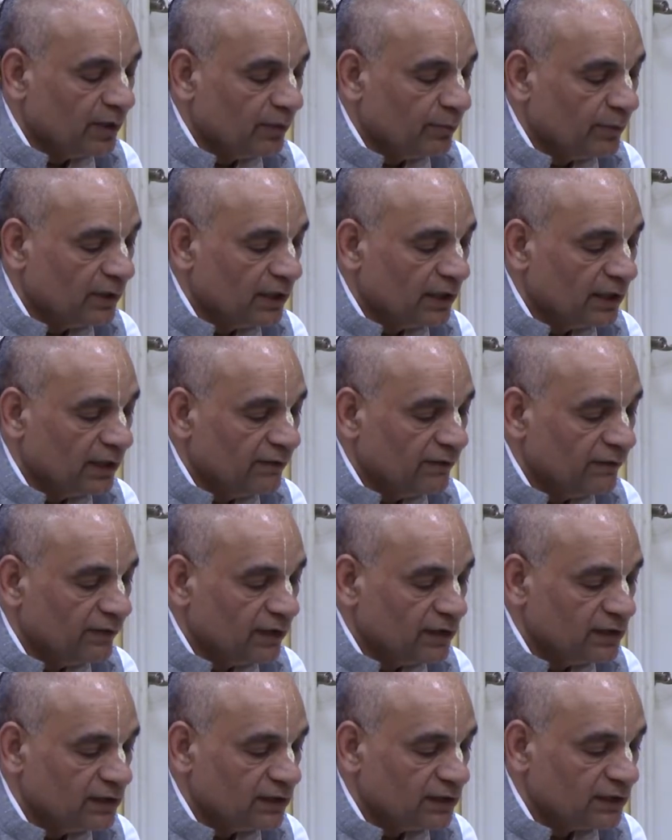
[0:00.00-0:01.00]
Brahman
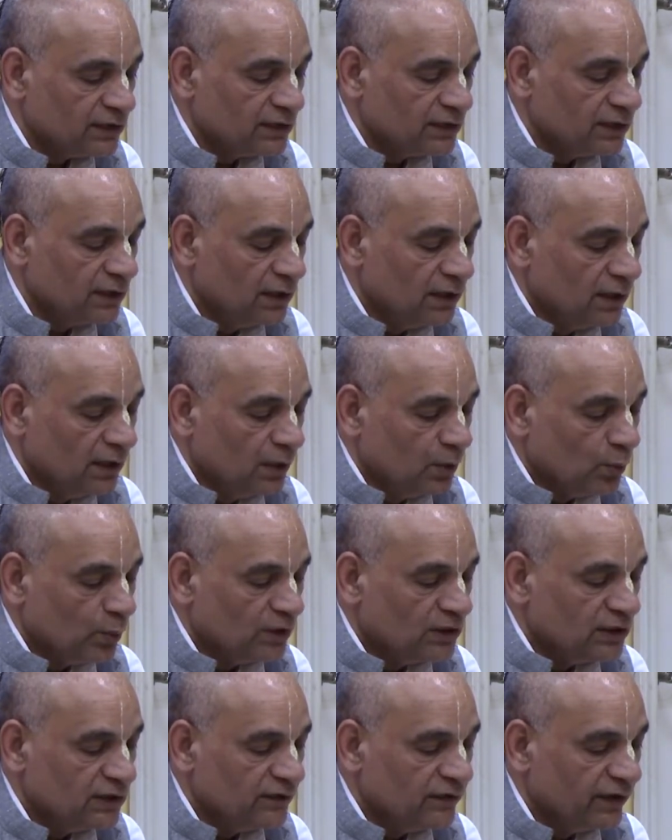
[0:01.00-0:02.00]
effulgence
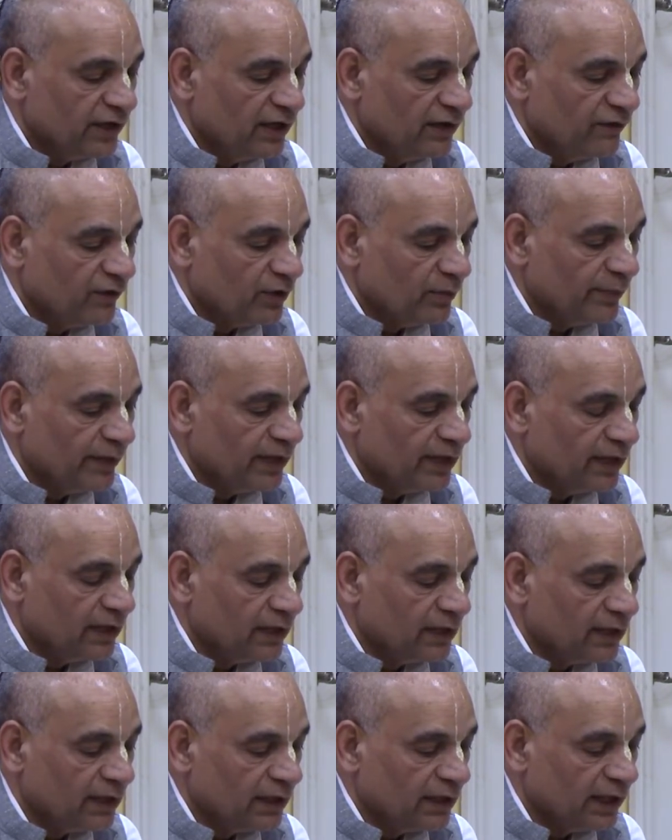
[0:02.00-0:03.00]
which is free from
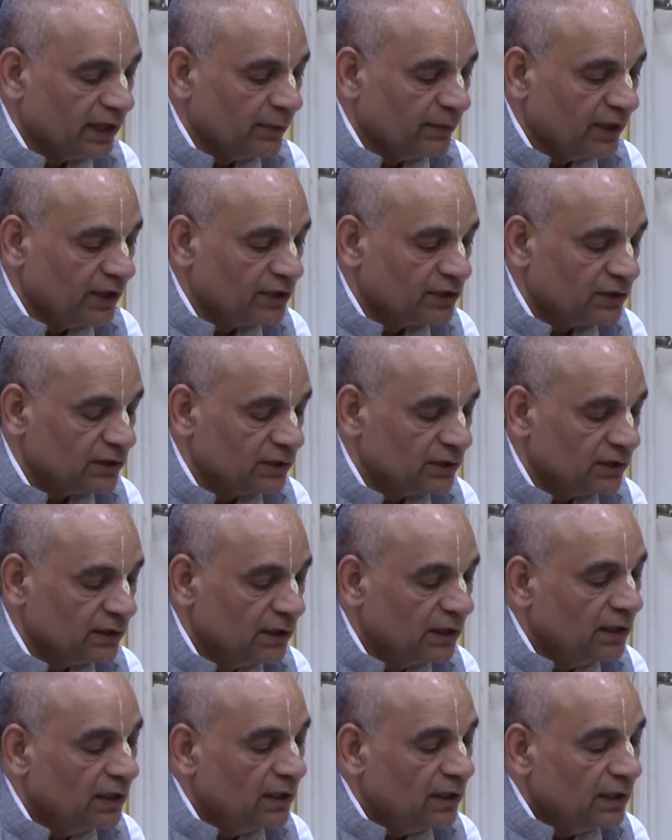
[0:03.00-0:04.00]
material contamination.
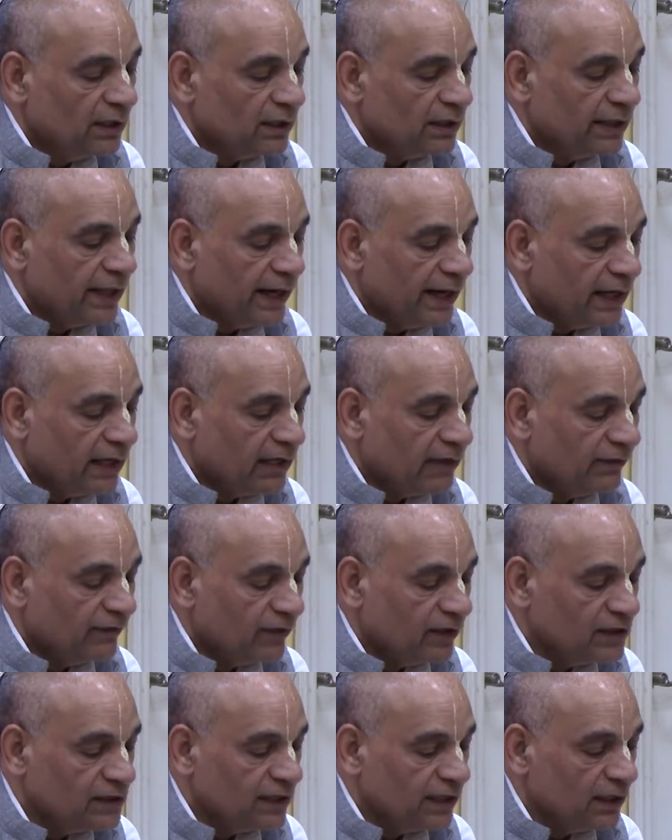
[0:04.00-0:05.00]
That
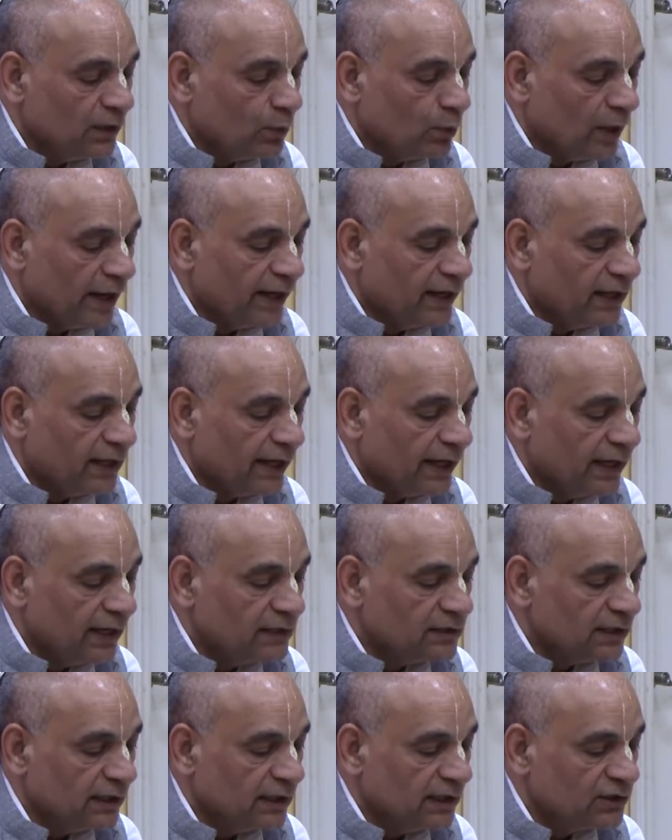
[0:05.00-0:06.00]
effulgent white light
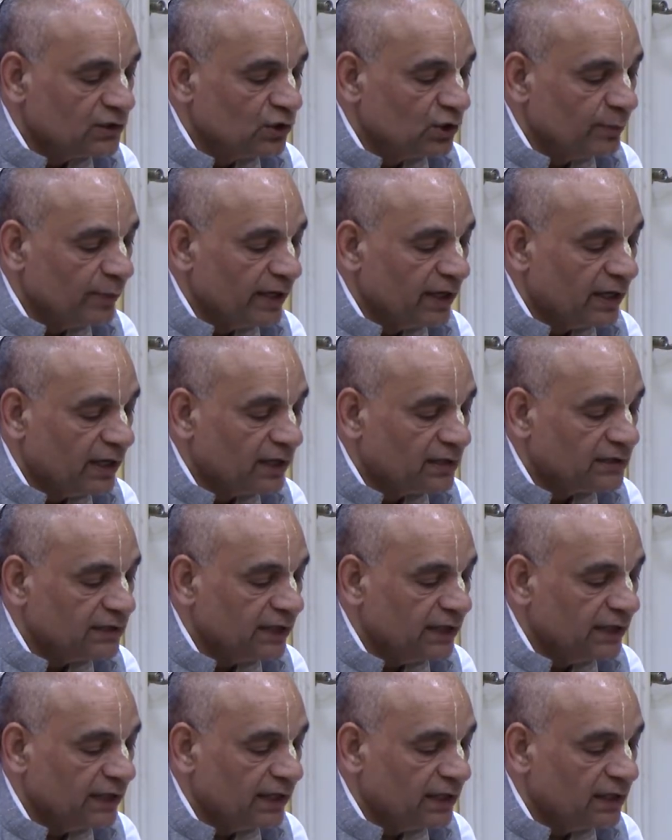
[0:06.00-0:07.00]
is understood by
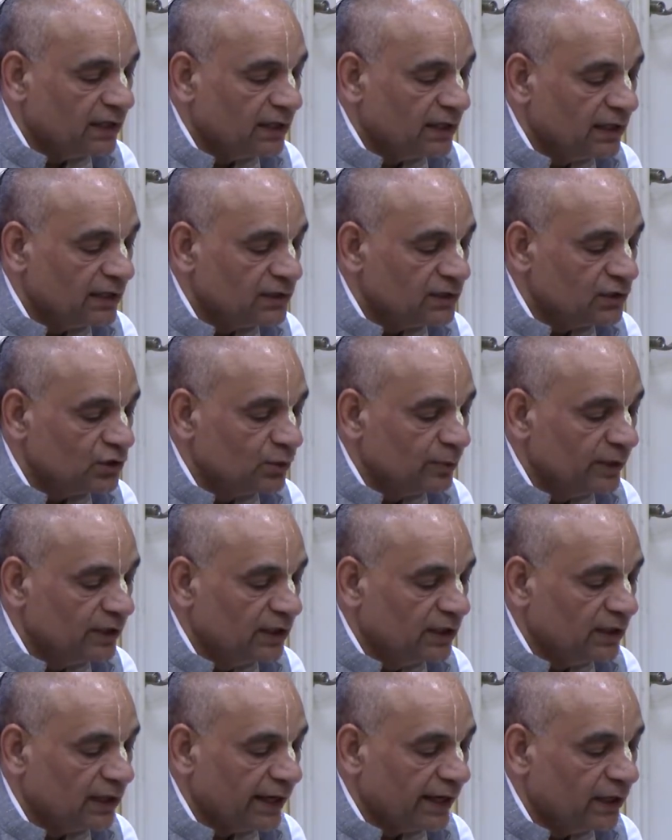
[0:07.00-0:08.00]
transcendentalists to be
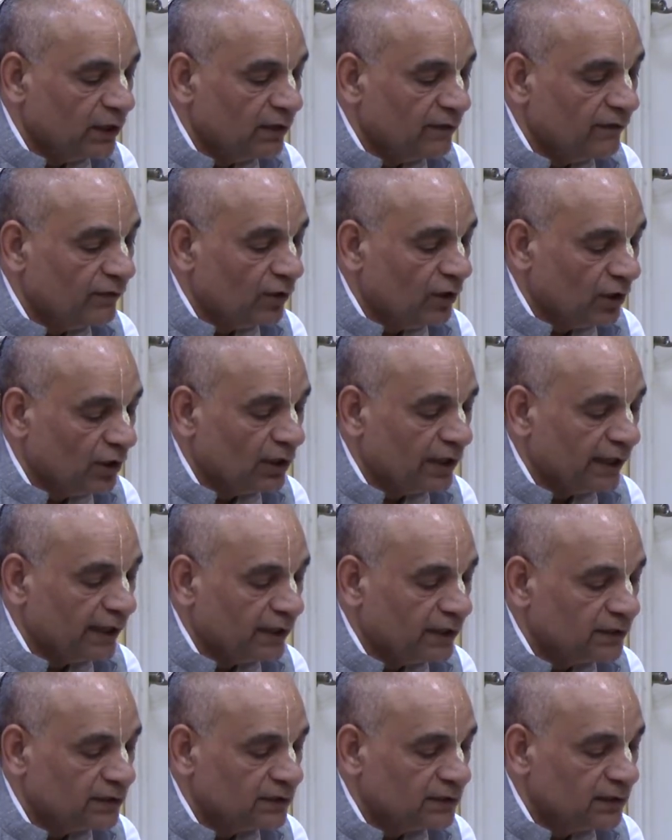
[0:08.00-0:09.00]
the light of all
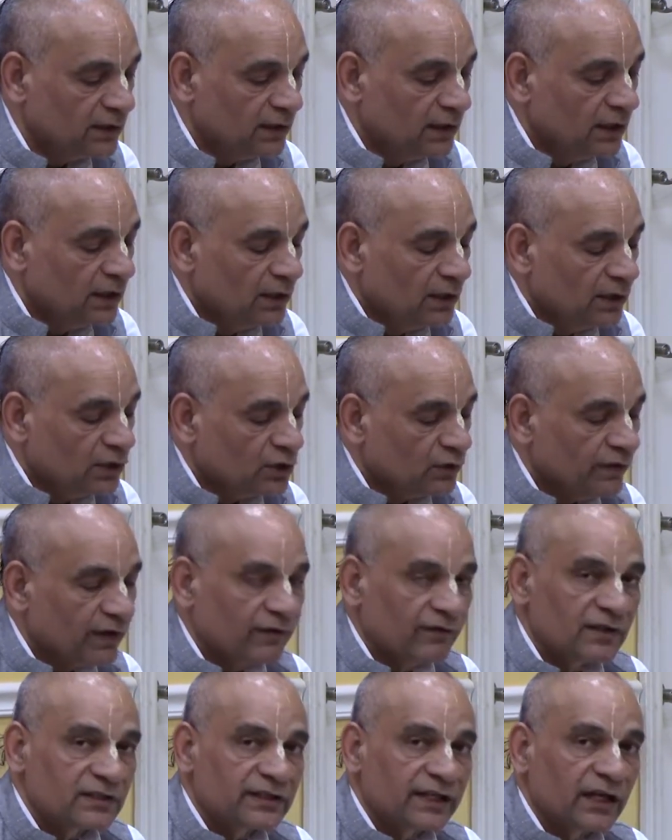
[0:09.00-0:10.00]
lights. So
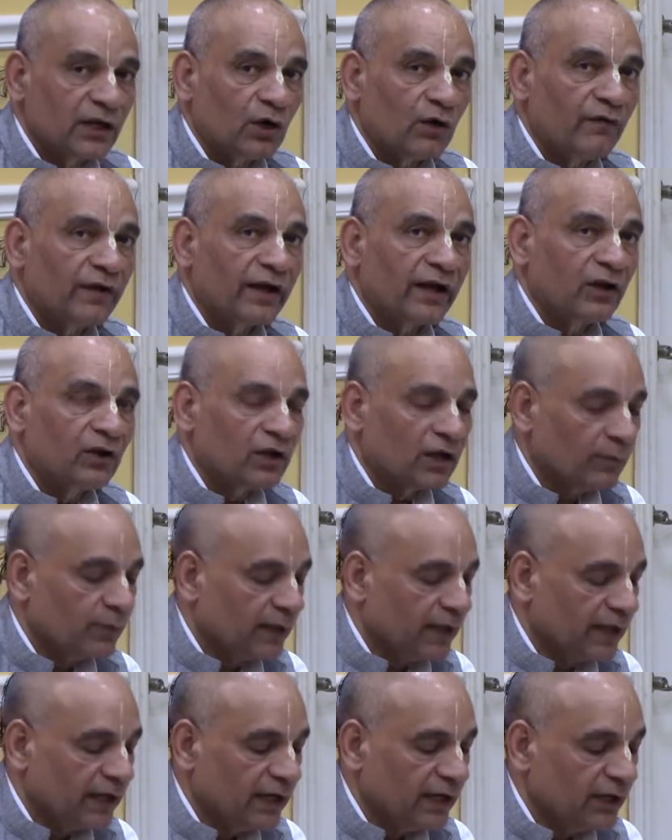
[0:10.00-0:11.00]
when we say, oh, Vaikuntha
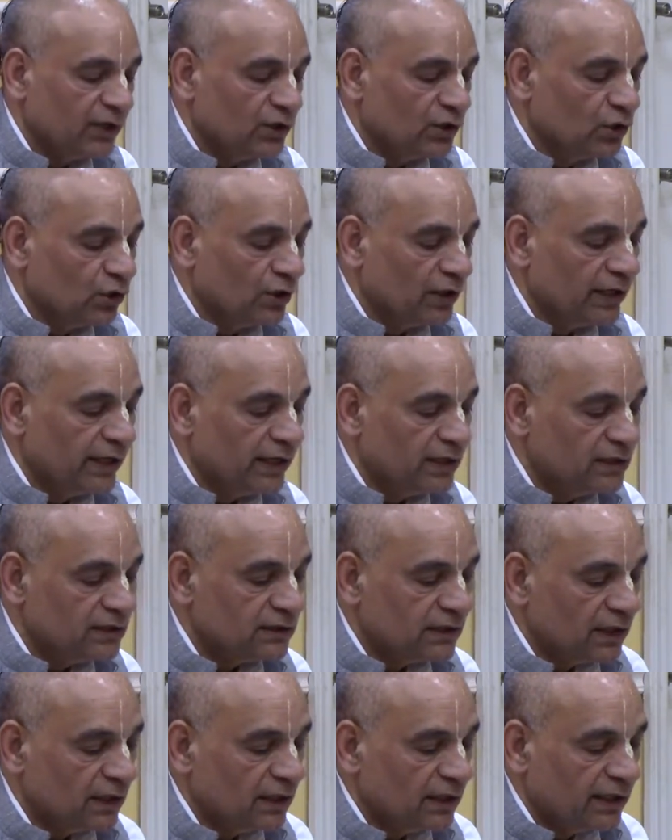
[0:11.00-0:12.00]
planet, you don't need
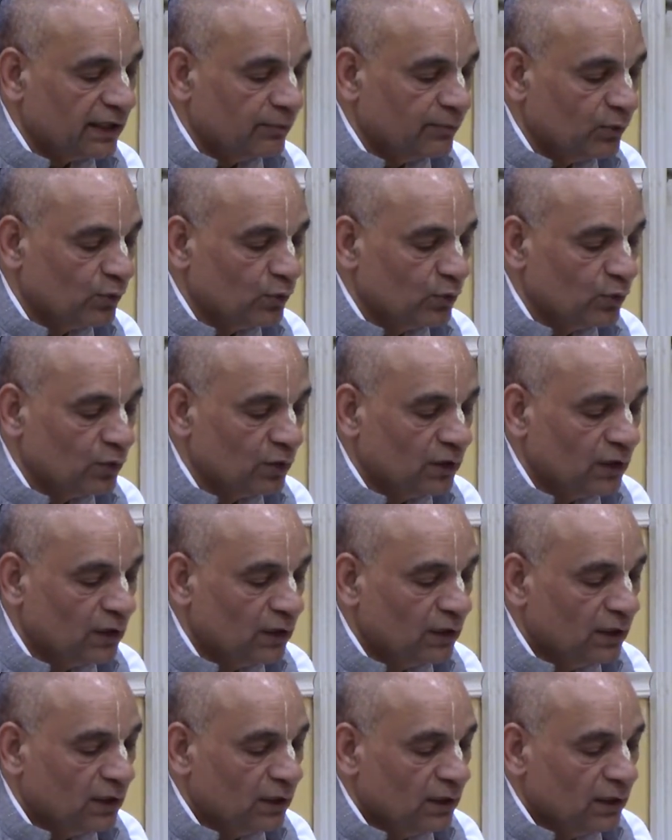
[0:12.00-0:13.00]
sun and moon,
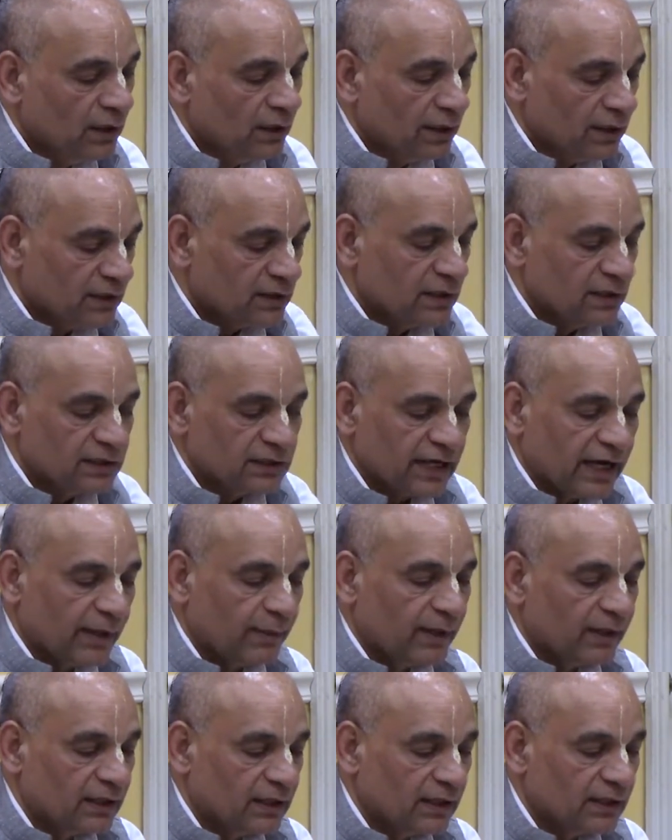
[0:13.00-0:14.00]
it's
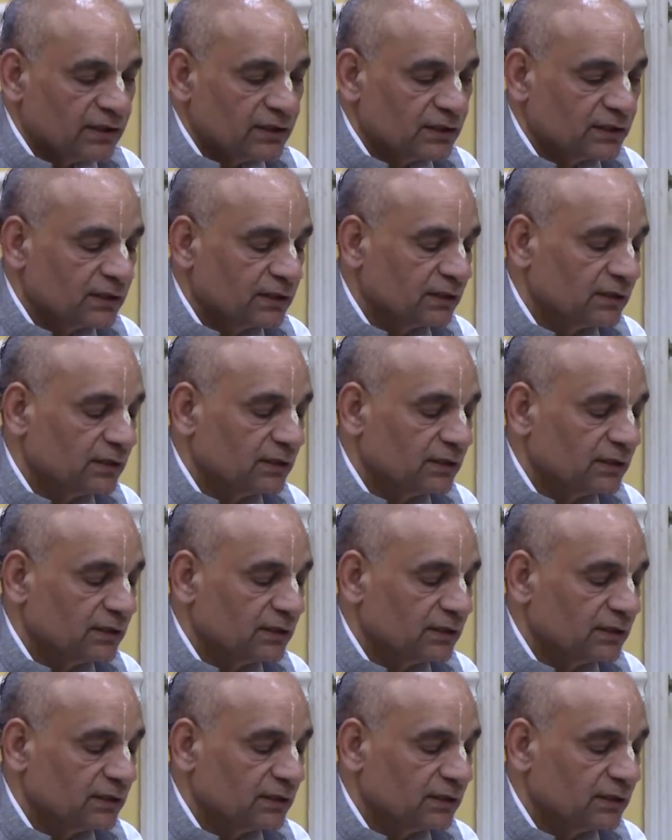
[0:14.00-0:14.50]
described in this